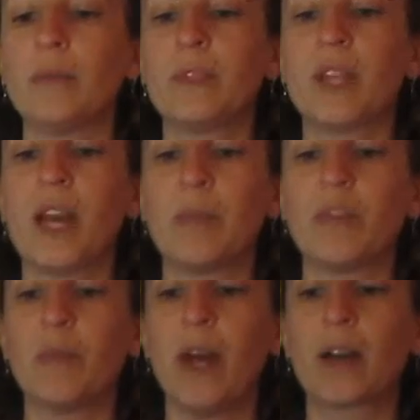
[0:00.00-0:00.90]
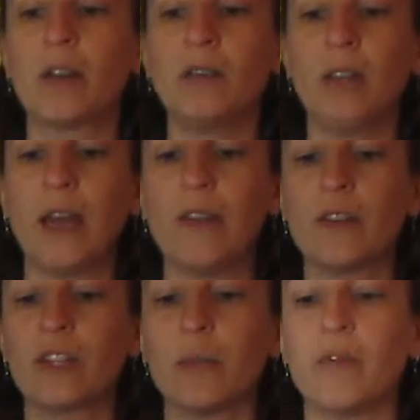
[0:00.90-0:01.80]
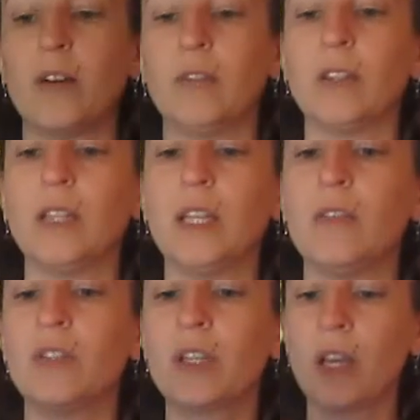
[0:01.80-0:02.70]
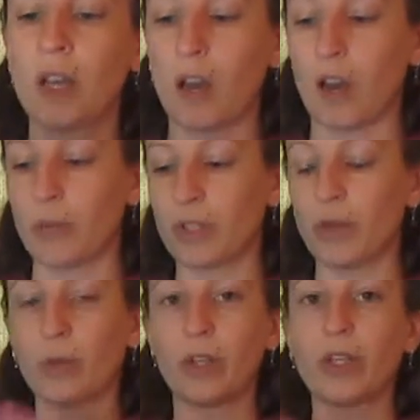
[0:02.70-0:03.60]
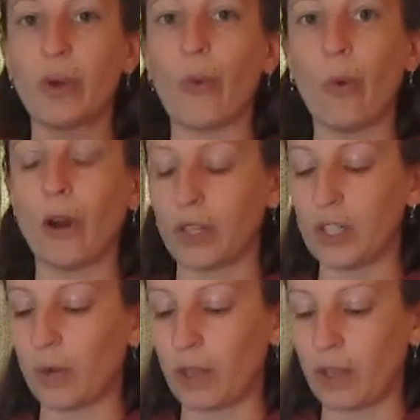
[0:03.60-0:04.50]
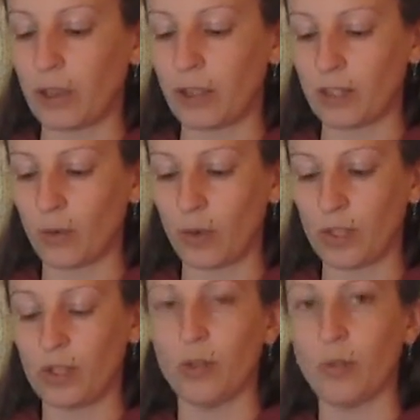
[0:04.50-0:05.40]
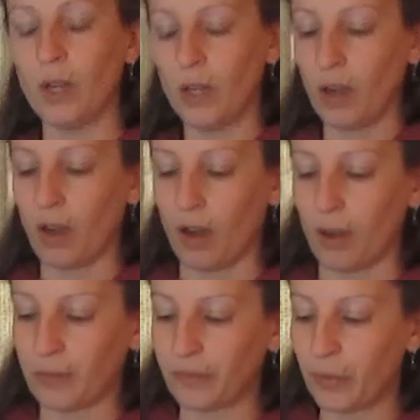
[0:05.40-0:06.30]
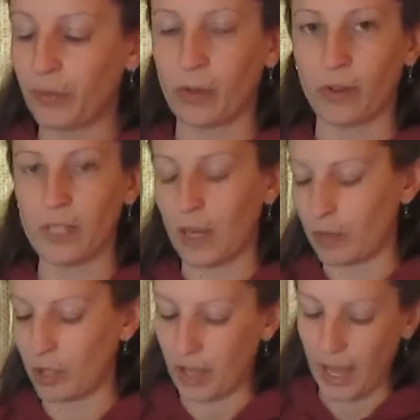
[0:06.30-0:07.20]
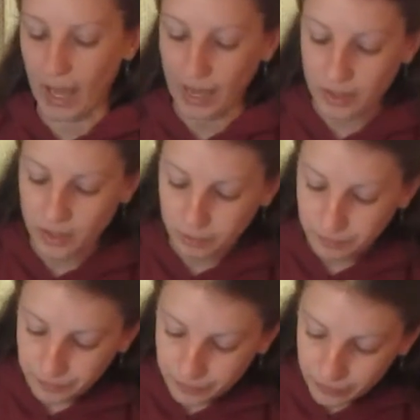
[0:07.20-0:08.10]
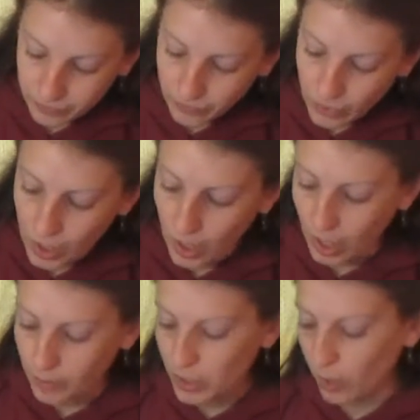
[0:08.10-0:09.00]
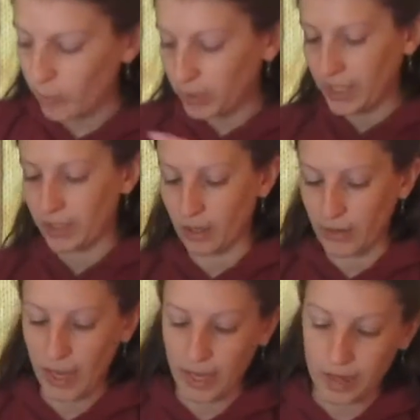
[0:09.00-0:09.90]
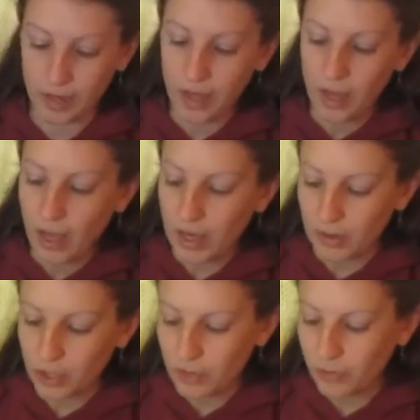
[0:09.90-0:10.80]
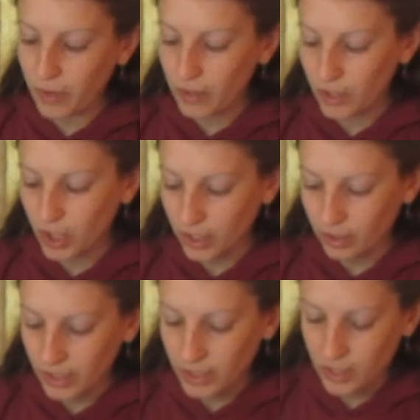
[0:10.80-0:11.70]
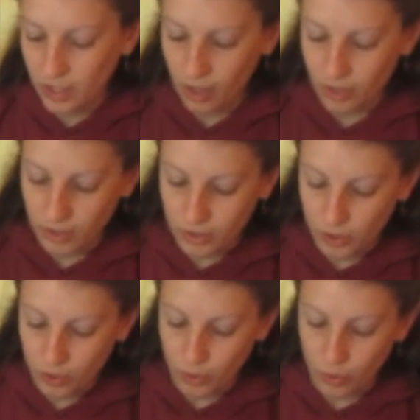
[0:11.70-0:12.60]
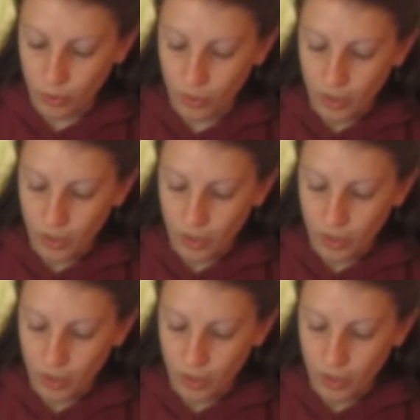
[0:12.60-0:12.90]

type of petal, and there's some velvet leaves, so you really don't want to do anything that's going to further damage the hats. So I've placed it on the head, and I've just very gently started to